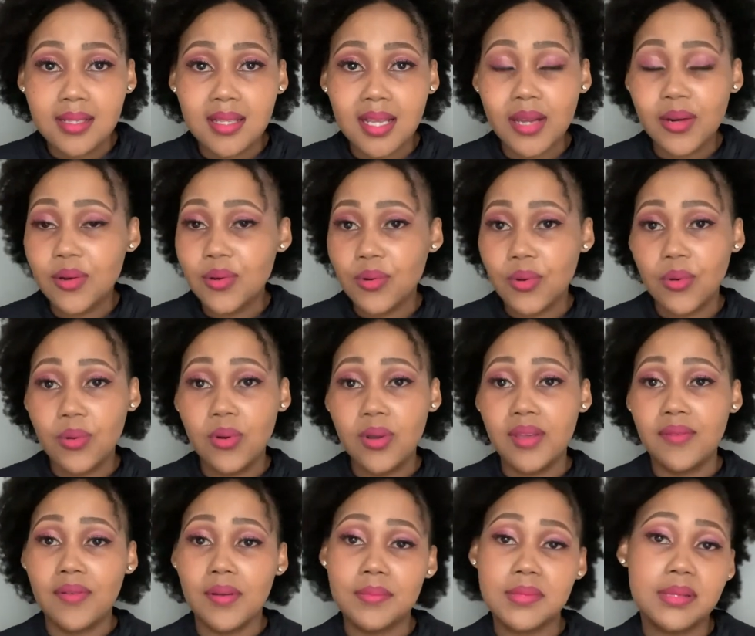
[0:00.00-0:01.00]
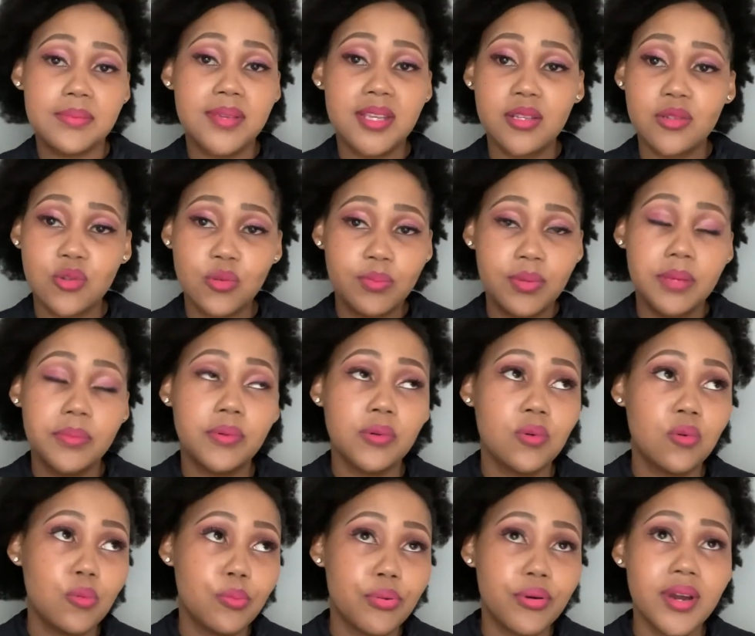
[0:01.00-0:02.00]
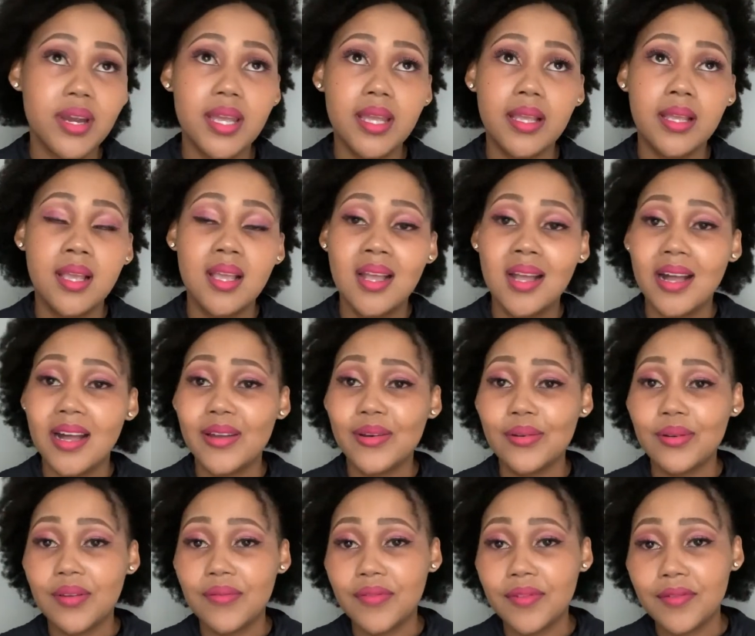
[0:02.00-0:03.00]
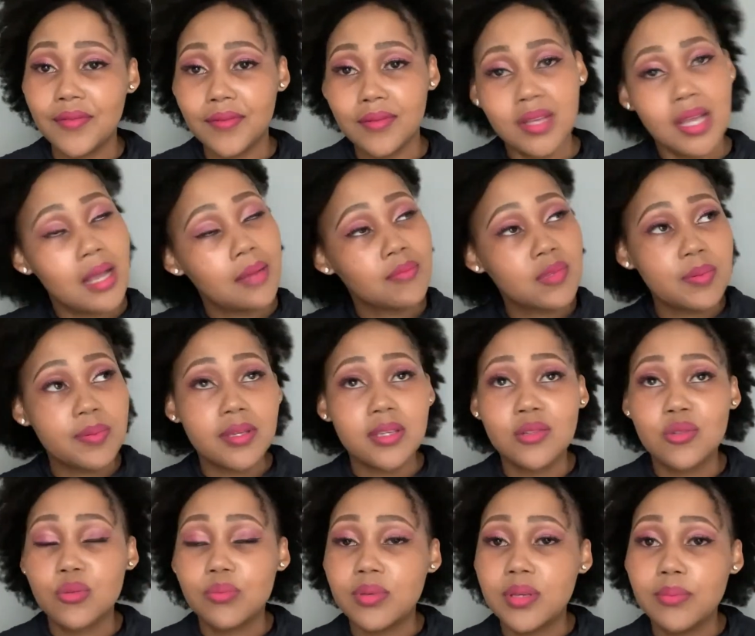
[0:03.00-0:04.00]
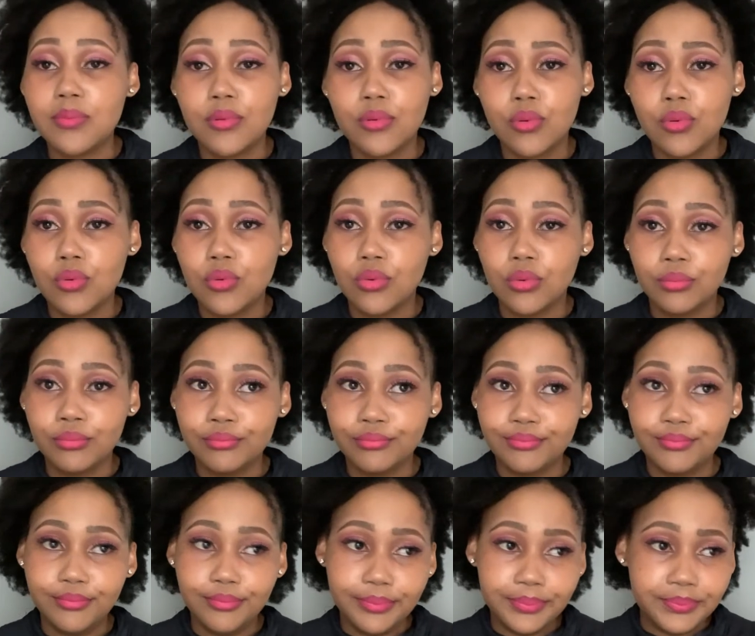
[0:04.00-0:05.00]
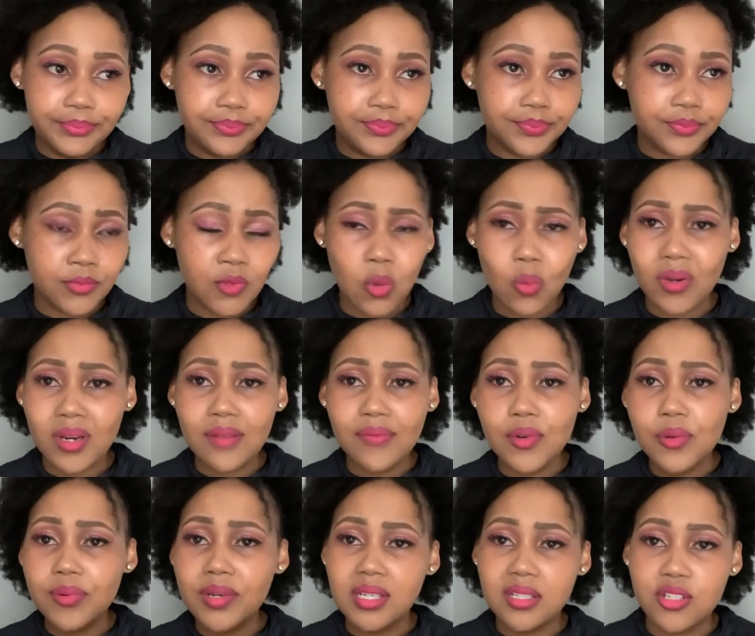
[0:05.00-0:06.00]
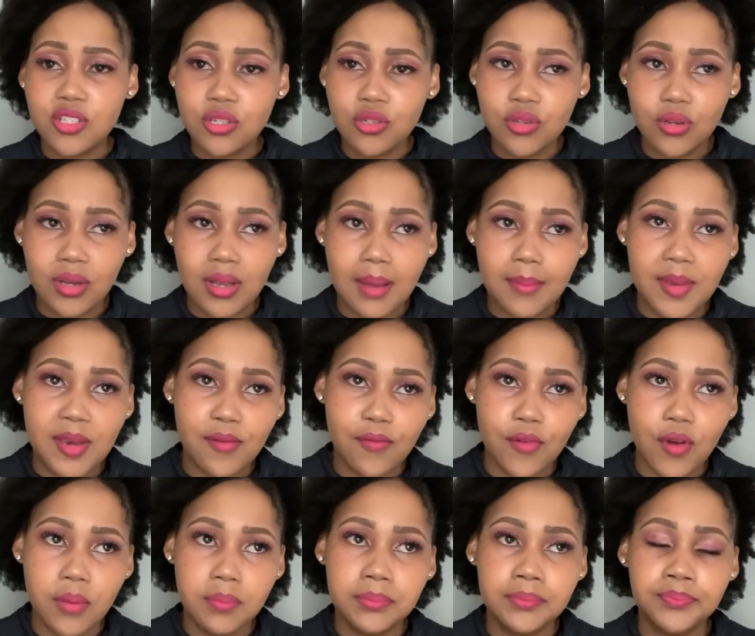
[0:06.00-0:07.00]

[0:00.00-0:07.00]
I don't know if I'm speaking to people who pray. I don't know if I'm speaking to people who, whatever religion you're coming from.